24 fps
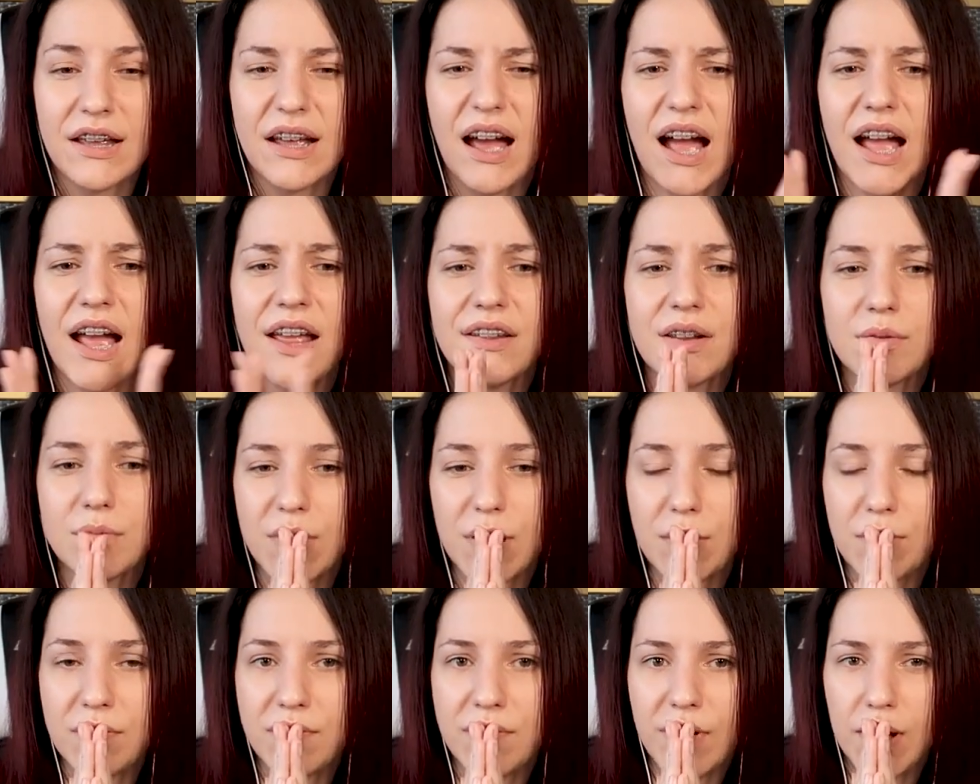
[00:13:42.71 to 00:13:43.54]
I
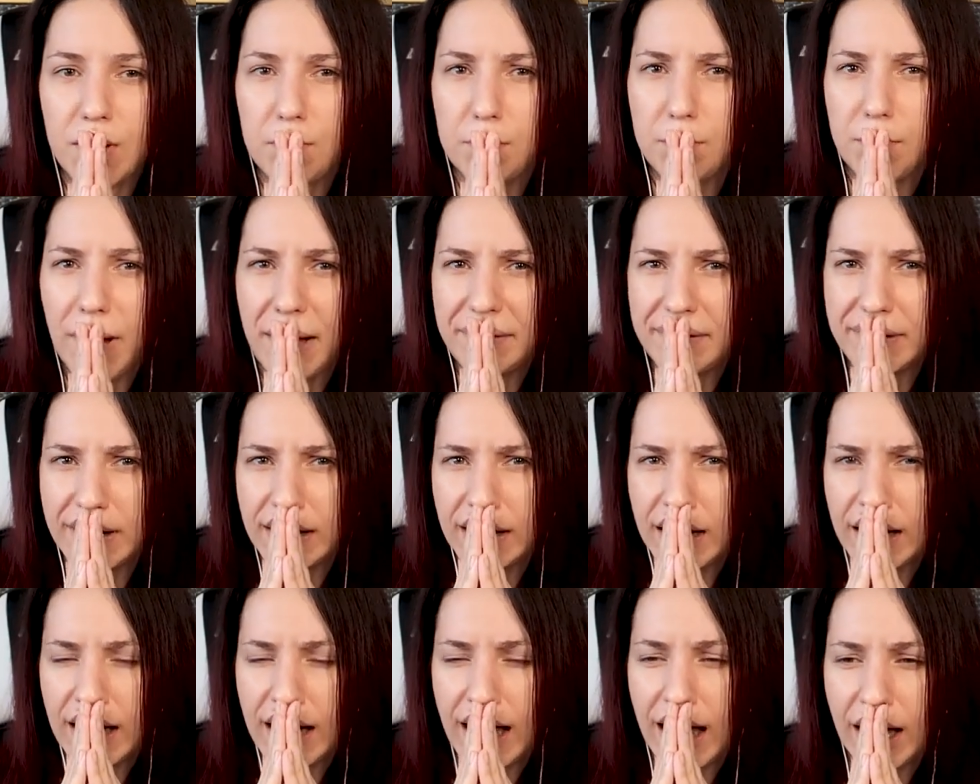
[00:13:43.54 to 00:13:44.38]
sometimes feel
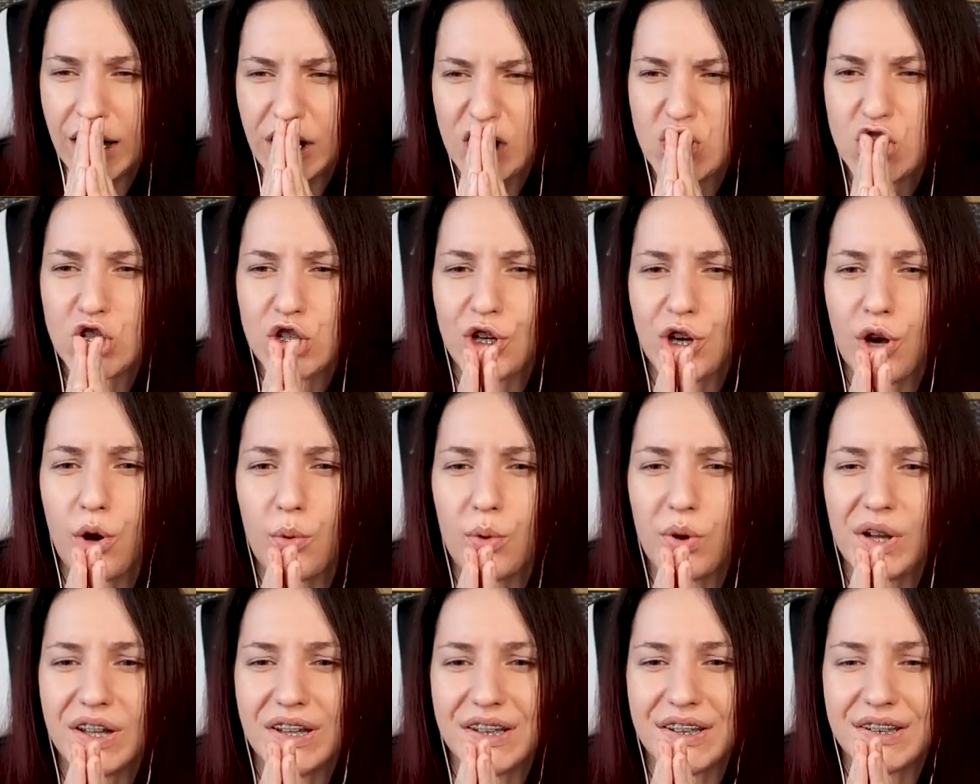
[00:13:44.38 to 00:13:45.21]
basically like
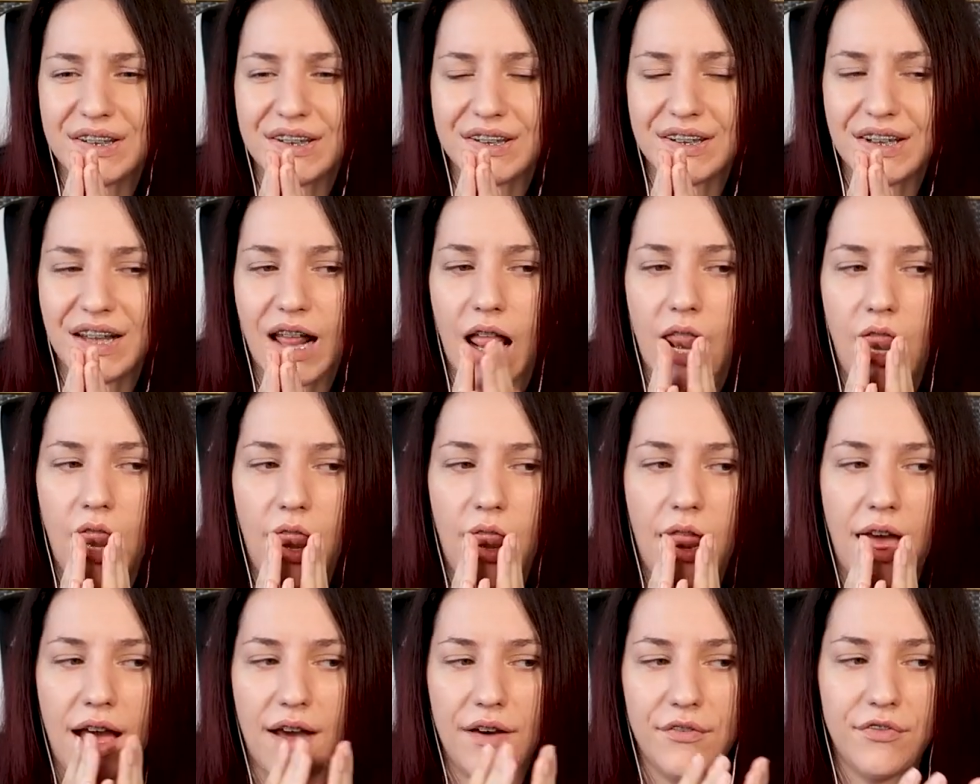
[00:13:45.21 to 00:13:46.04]
show is
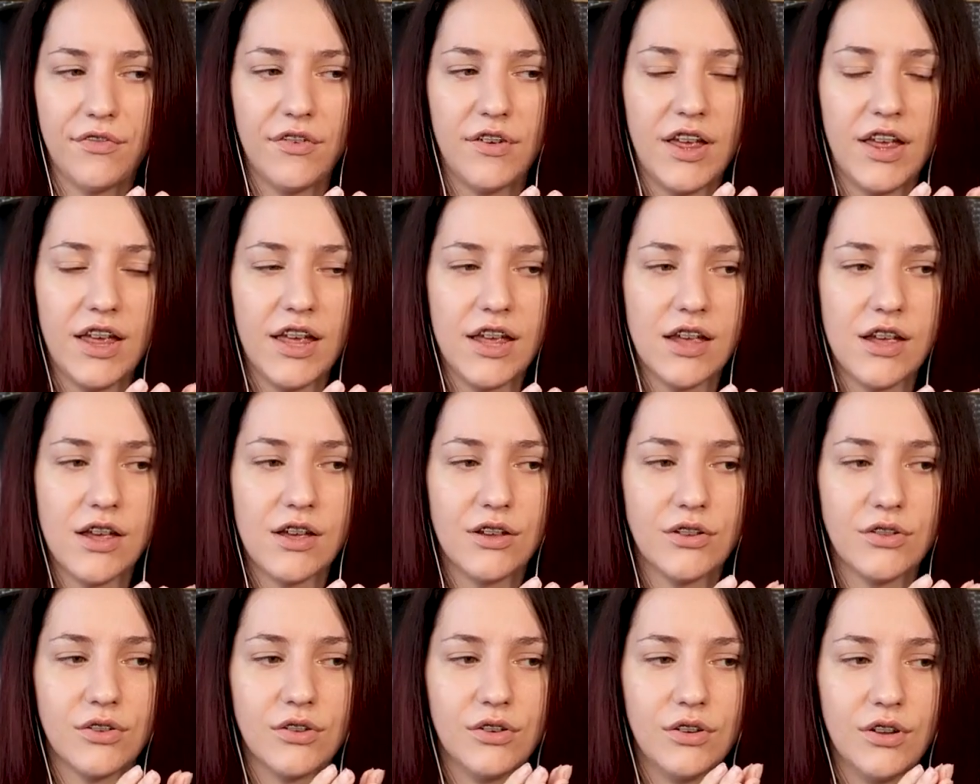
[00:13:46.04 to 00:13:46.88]
laughing
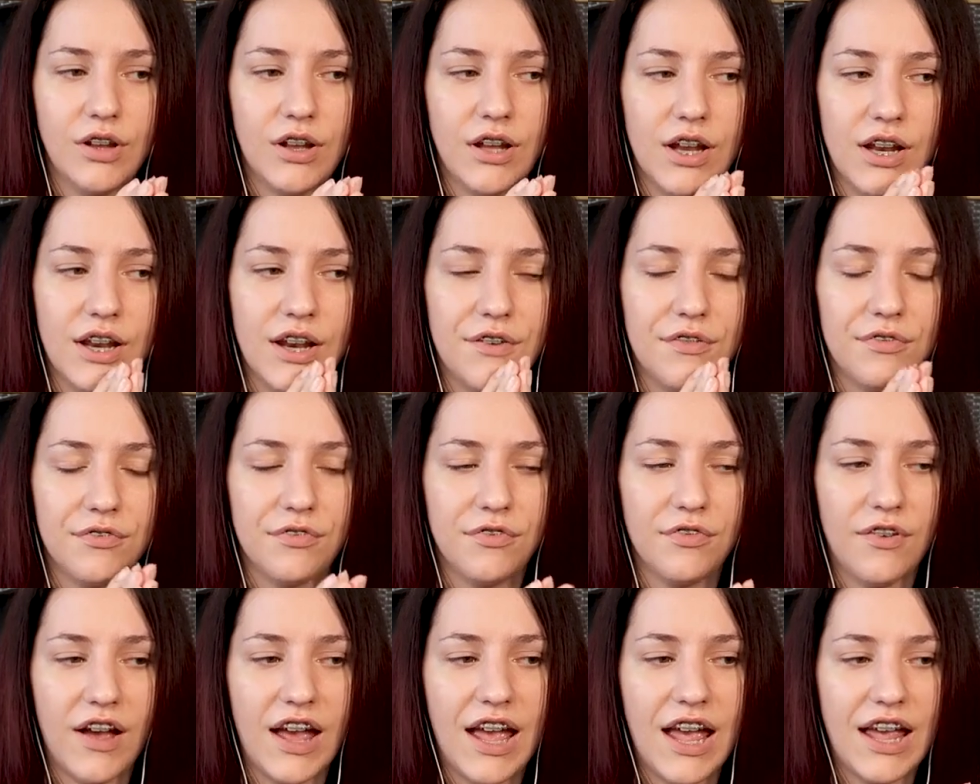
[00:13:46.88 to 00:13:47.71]
in the
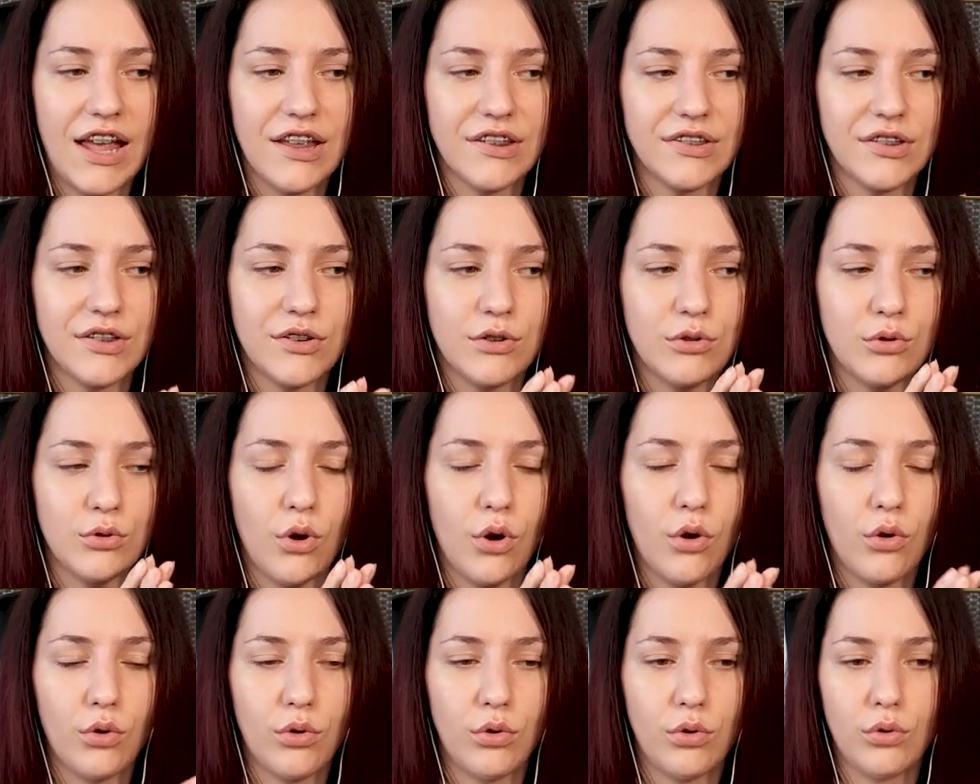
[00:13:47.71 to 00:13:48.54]
face to
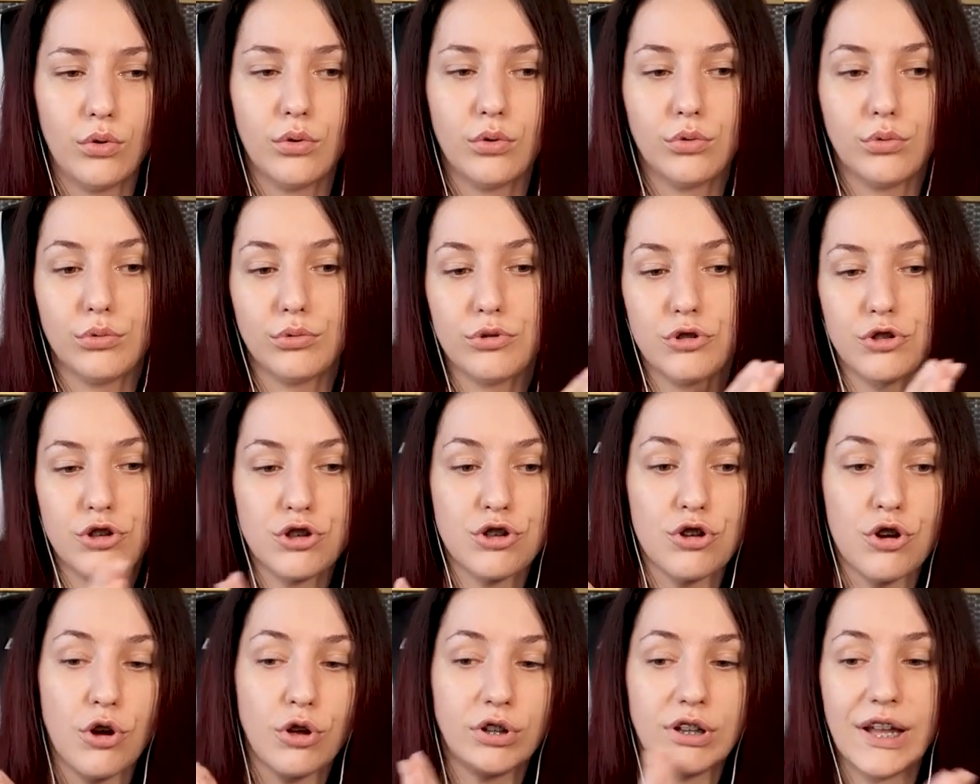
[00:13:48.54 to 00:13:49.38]
all
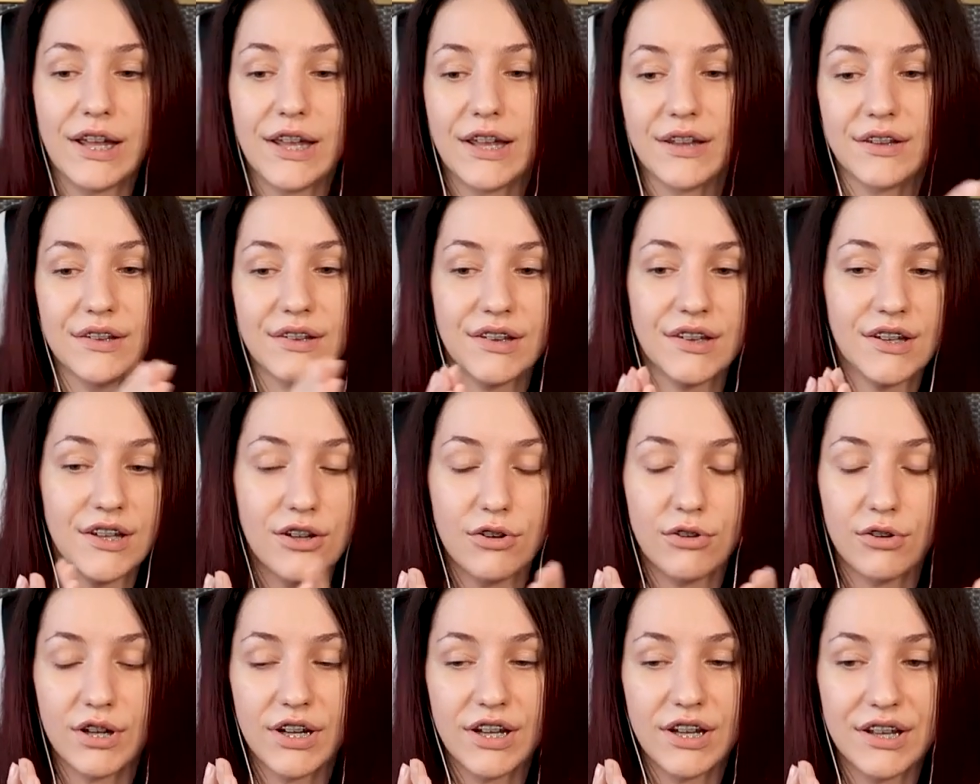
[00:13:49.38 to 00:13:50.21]
shonen
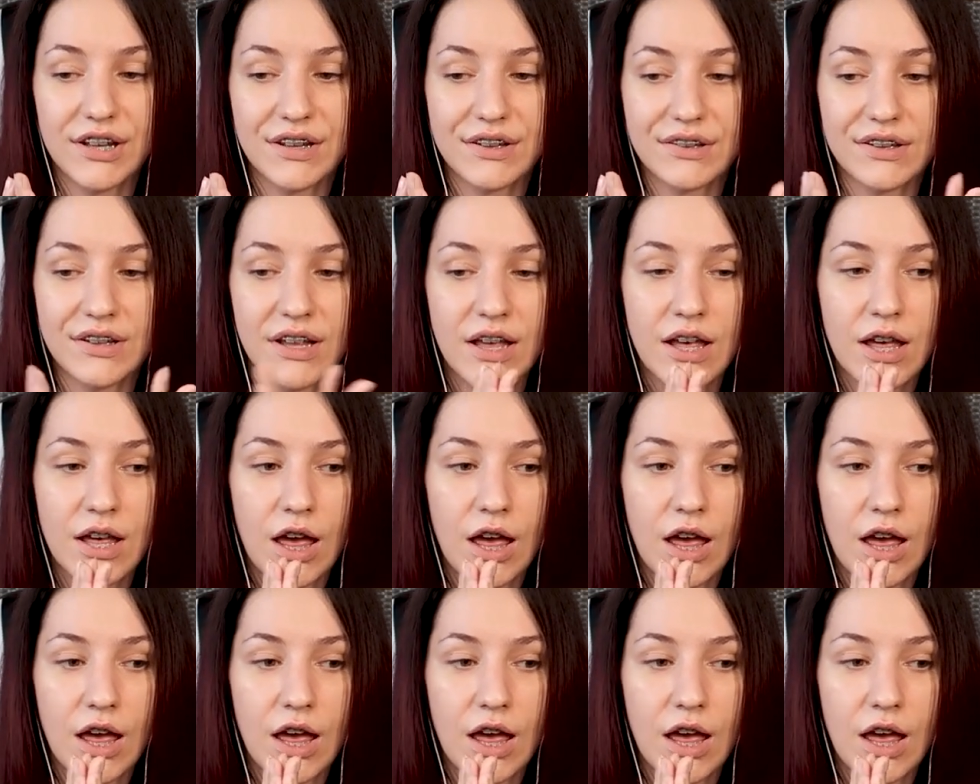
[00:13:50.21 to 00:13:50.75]
series,